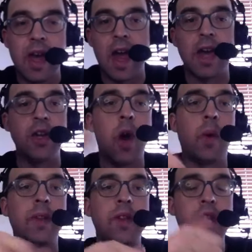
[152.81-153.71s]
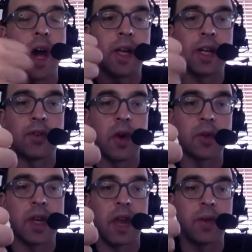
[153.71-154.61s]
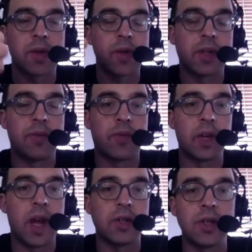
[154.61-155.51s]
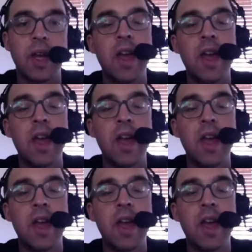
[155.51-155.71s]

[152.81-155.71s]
And knowing that Johnny Gaudreau is an unrestricted free agent,